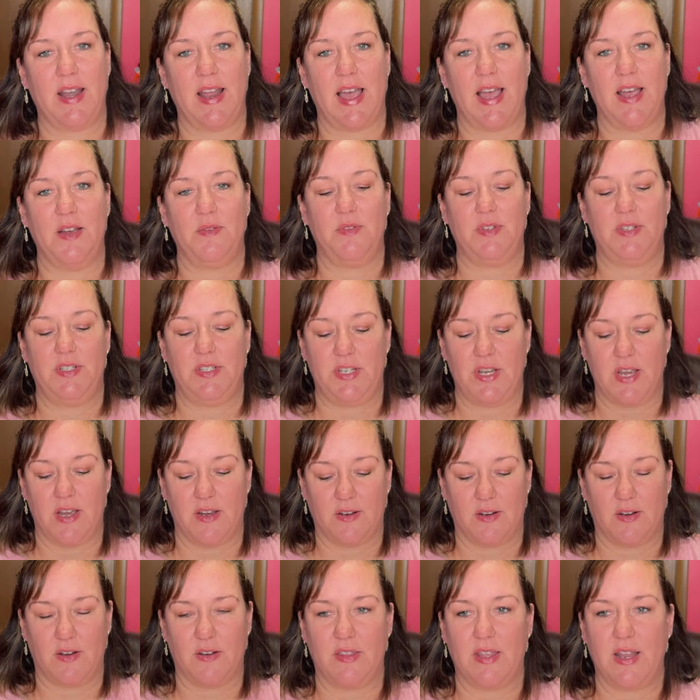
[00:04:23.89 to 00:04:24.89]
I was
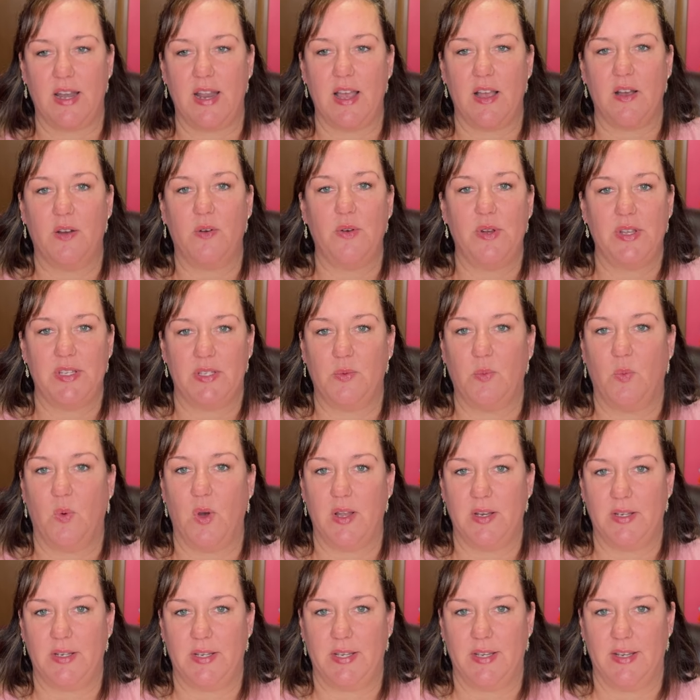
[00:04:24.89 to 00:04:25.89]
younger that I always
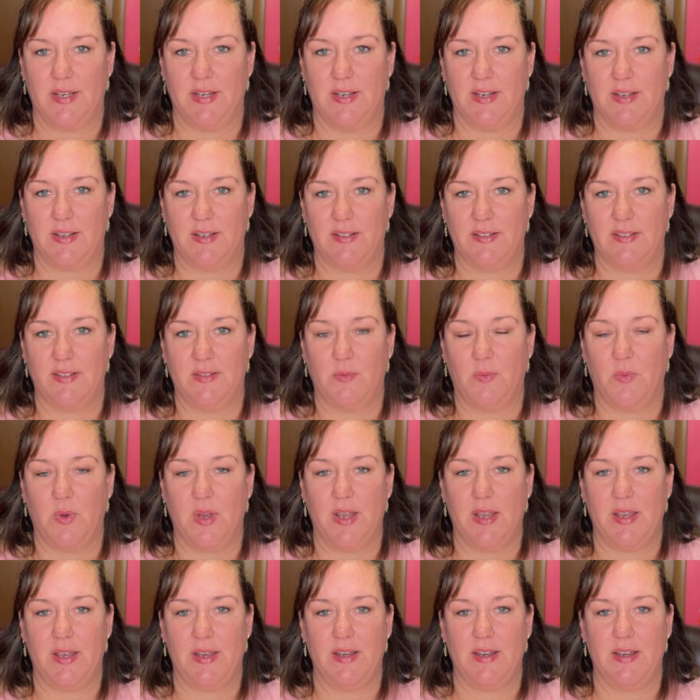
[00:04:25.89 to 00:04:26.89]
wanted
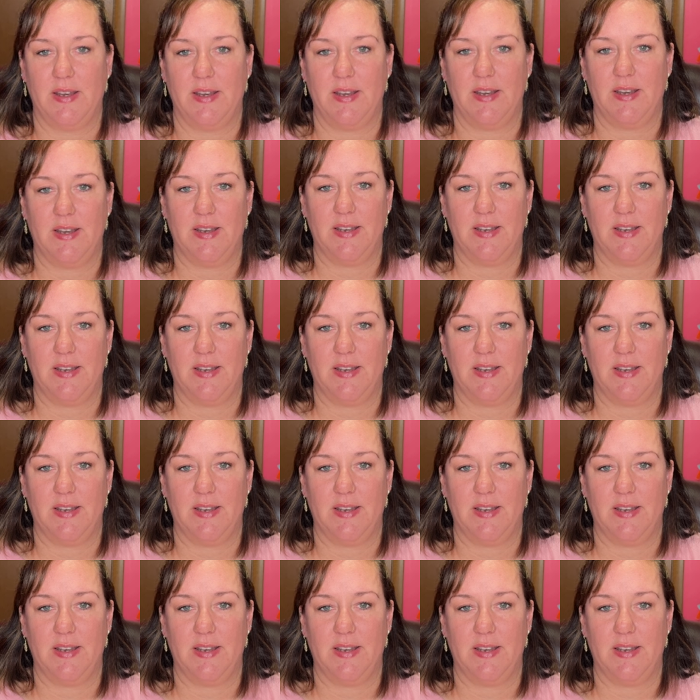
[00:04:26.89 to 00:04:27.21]
when,